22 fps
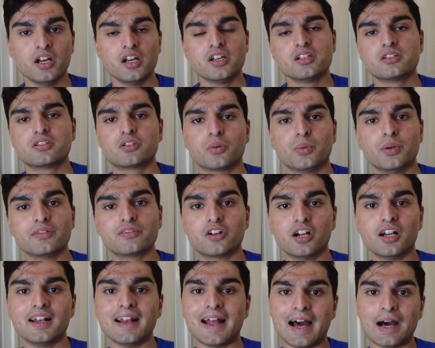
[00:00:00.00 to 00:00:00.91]
So we've
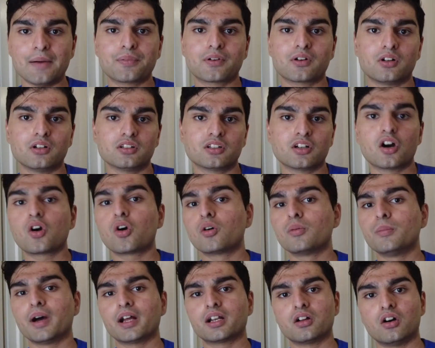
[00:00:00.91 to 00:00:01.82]
got an app called the
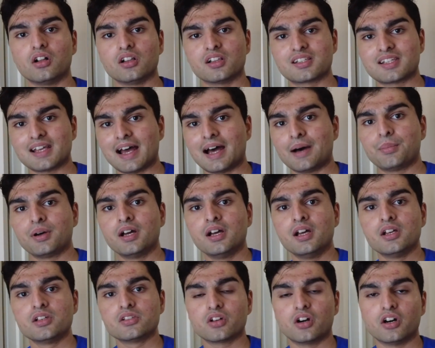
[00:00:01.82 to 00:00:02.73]
Home at Halls app.
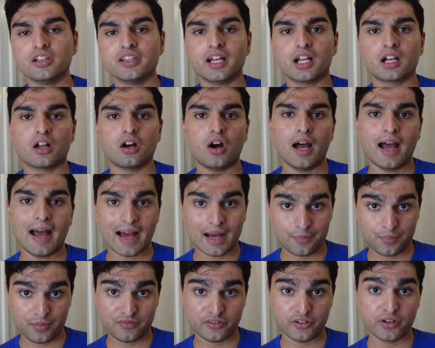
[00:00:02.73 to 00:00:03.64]
So on that
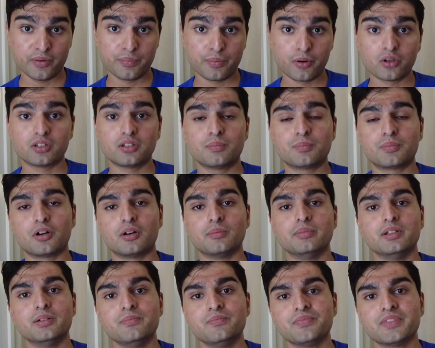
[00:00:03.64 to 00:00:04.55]
app, if you report the
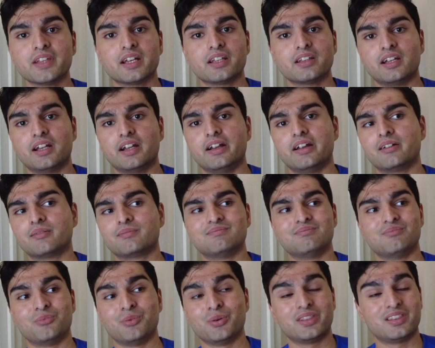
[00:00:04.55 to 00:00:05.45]
problem, they're
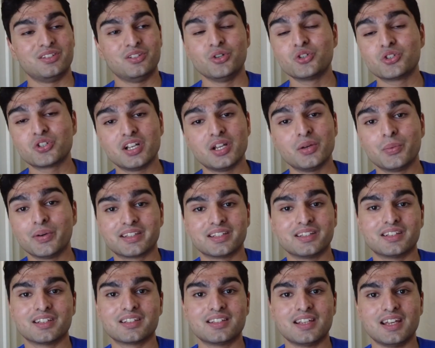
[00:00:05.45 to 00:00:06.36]
usually
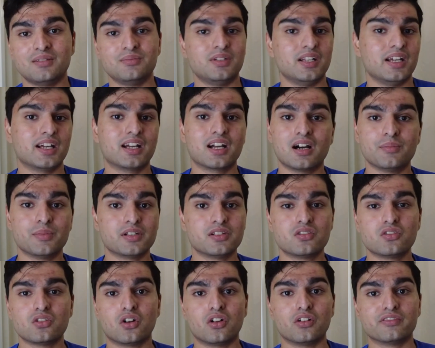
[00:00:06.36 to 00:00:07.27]
within the same day come and
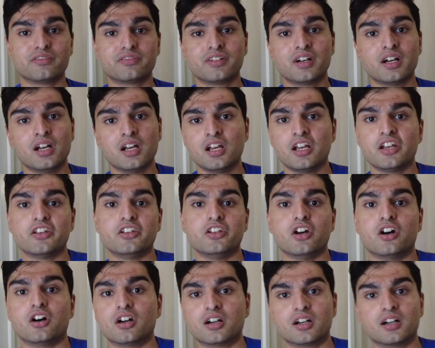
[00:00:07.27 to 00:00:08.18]
solve
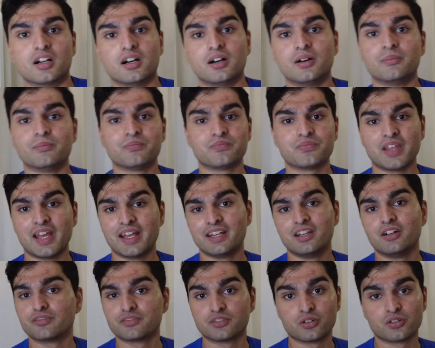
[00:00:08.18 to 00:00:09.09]
your any
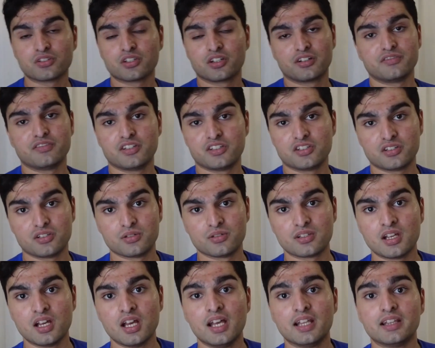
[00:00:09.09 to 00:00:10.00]
of those sort of
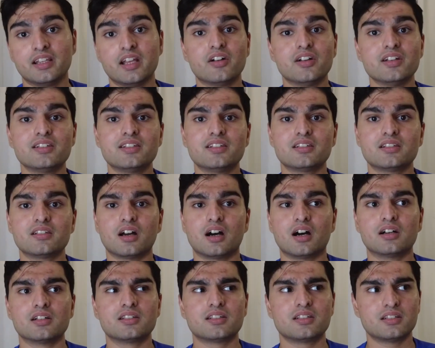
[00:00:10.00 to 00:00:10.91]
issues.
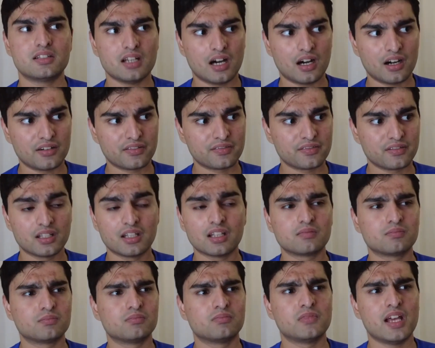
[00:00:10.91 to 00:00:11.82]

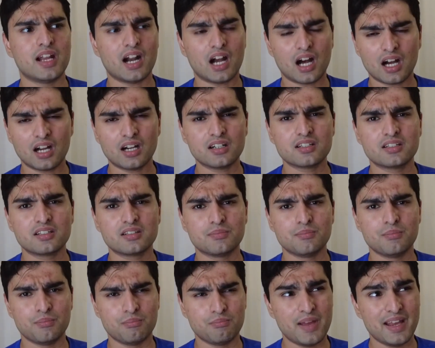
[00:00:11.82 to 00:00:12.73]
There are
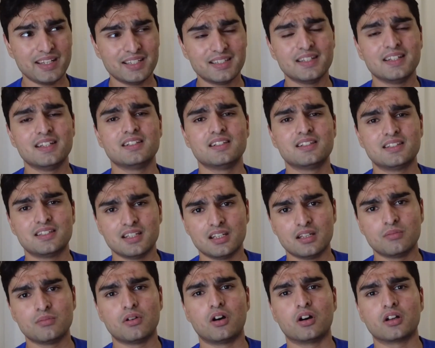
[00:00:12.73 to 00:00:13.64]
maintenance
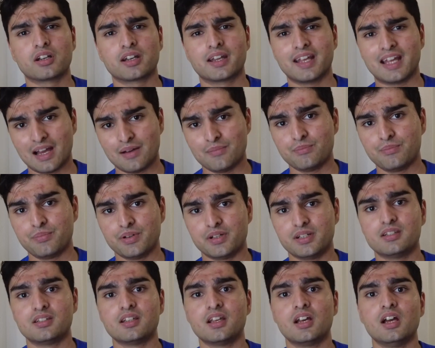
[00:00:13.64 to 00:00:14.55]
team on
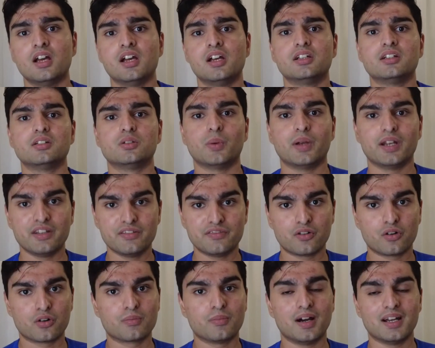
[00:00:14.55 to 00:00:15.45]
campus
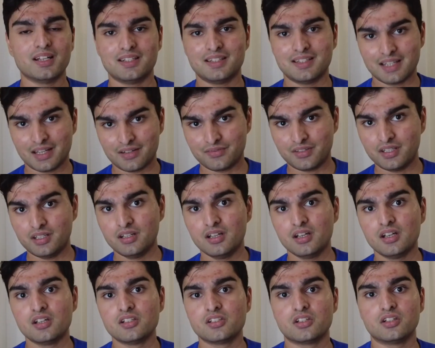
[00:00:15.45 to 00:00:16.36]
24/7,
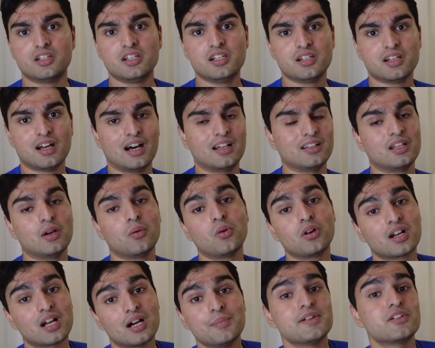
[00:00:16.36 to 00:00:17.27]
so they
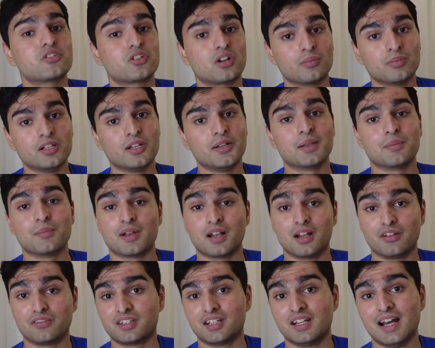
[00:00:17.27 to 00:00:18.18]
won't come and trouble you in the
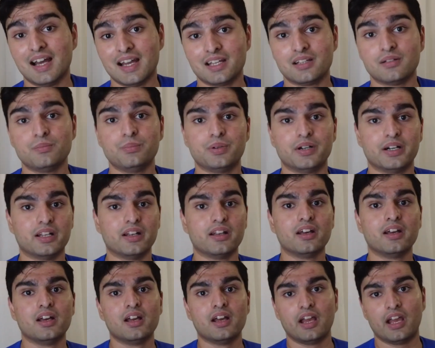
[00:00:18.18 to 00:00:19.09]
middle of the night, but
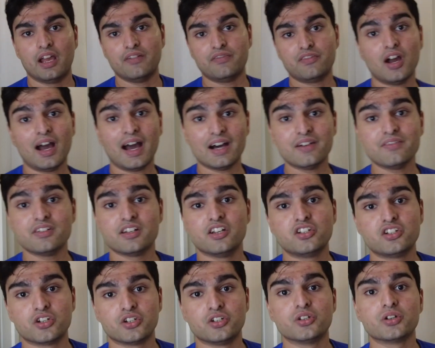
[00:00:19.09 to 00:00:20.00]
if you have an
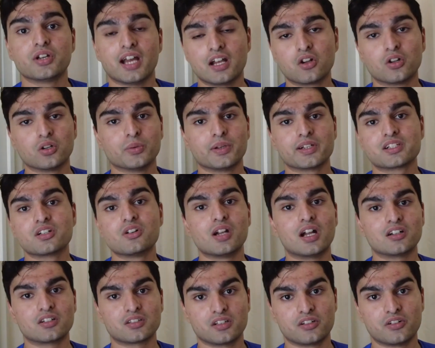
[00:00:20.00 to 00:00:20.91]
issue, you can always go
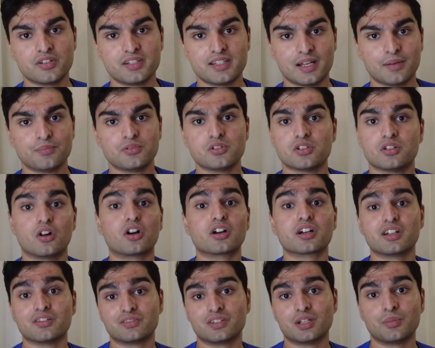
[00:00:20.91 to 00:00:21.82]
down to the reception or
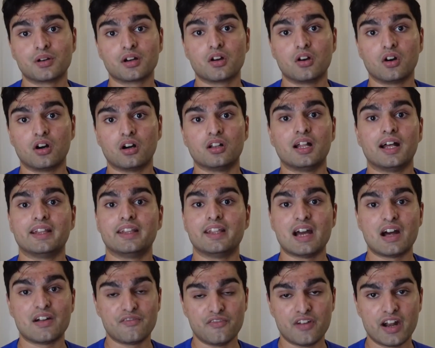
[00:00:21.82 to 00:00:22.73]
give them a call, and they
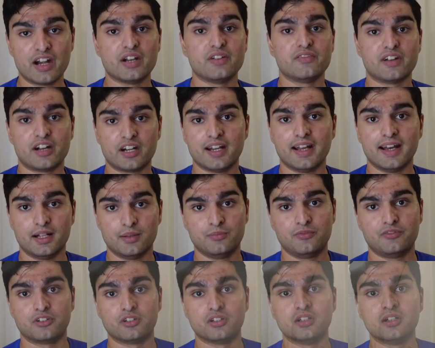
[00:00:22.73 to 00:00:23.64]
are very, very
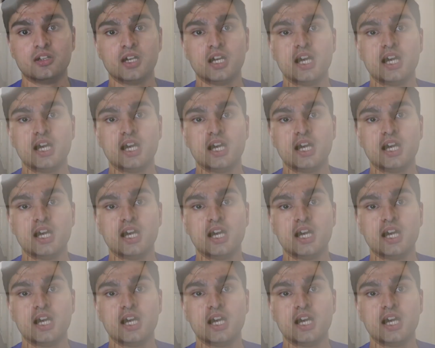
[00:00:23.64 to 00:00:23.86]
helpful.